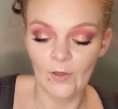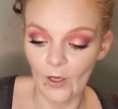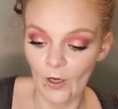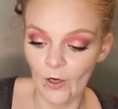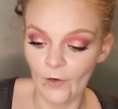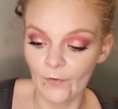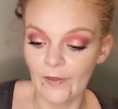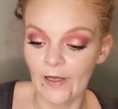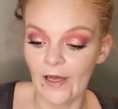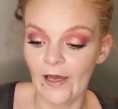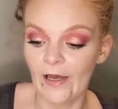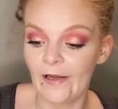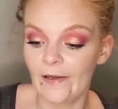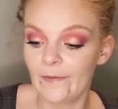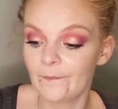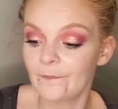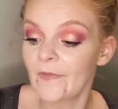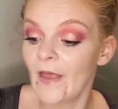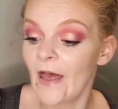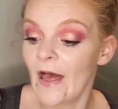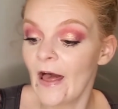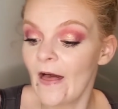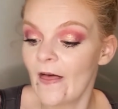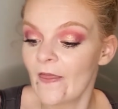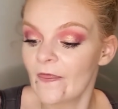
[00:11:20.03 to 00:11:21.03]
okay?
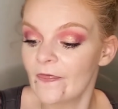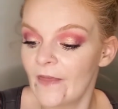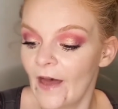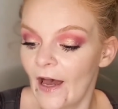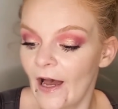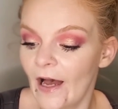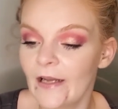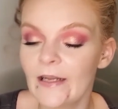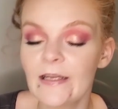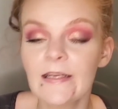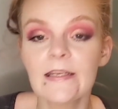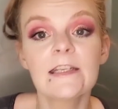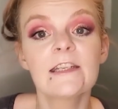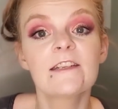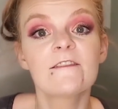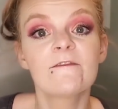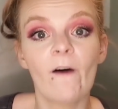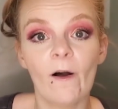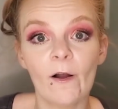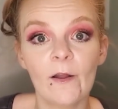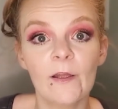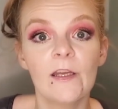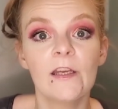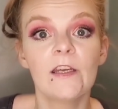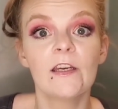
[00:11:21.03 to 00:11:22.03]
That is
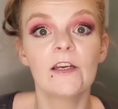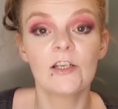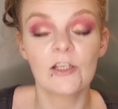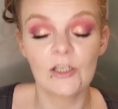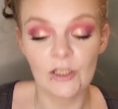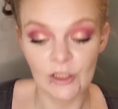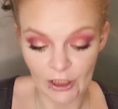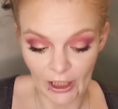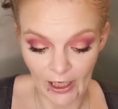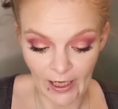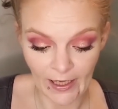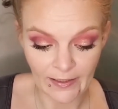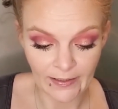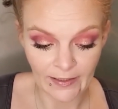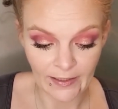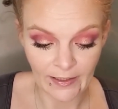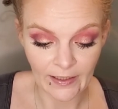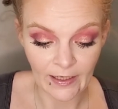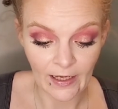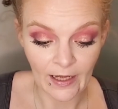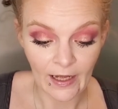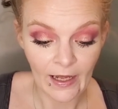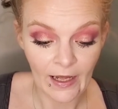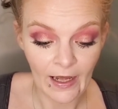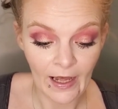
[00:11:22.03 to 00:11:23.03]
fucking
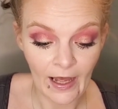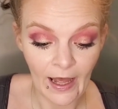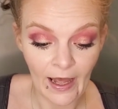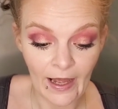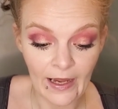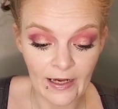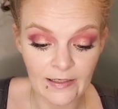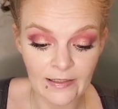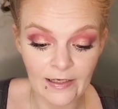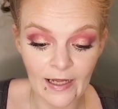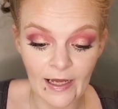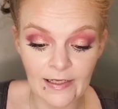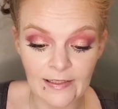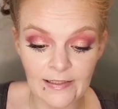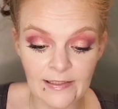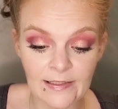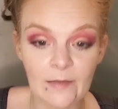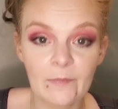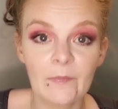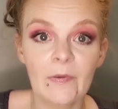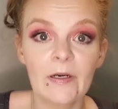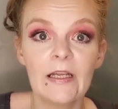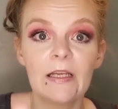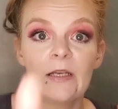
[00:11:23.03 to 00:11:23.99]
shiny. And as somebody